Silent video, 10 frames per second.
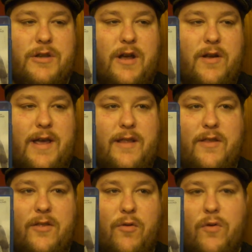out, and
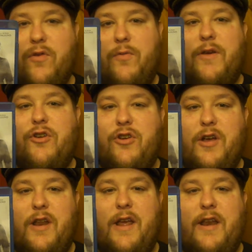the door swings
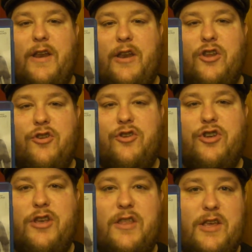shut, and then
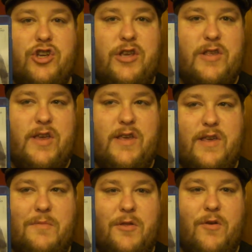she thinks she sees
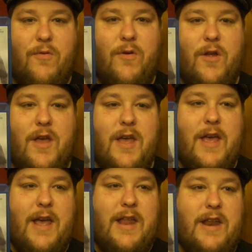him in the corner,
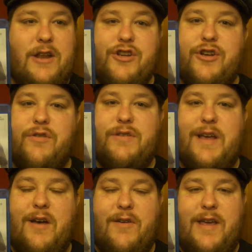and then it shows
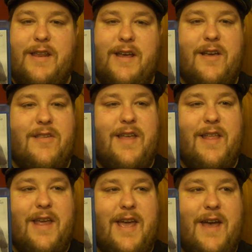how he does that,
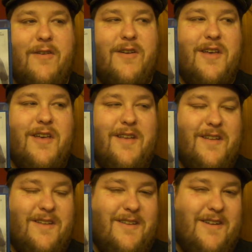like how,
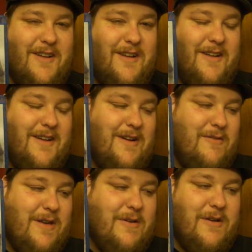uh, how
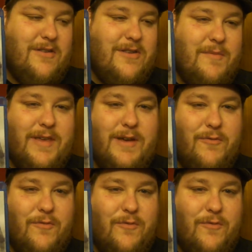like somebody that,